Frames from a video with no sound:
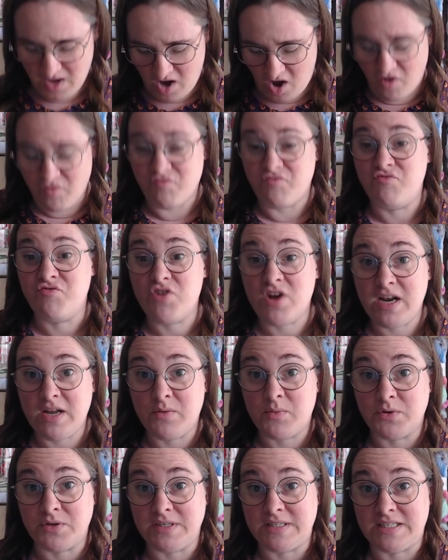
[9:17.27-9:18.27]
I really
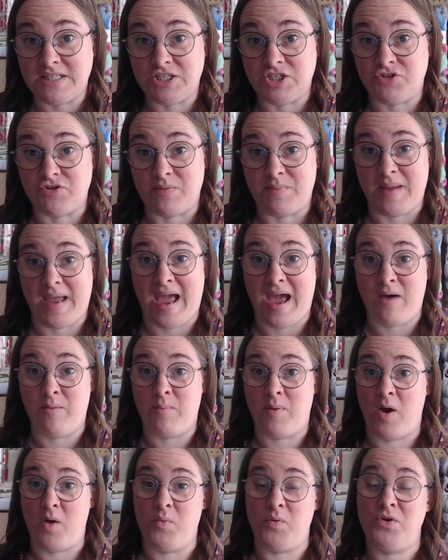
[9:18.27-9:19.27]
wanted to strip it out
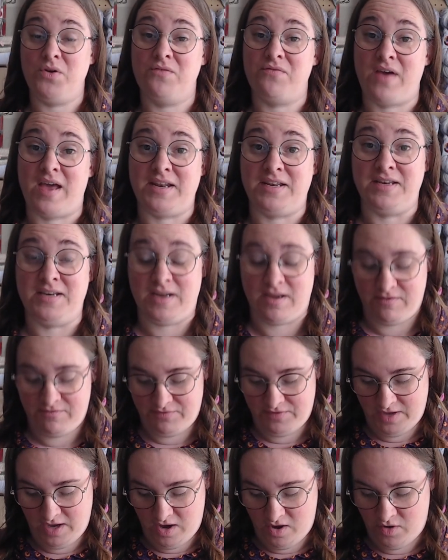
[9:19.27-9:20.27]
but I wouldn't have had
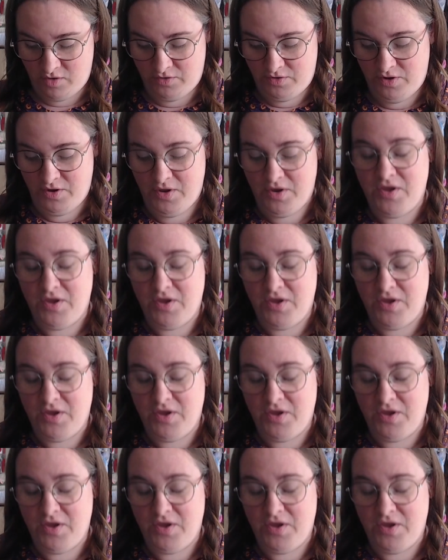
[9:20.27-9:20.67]
enough yarn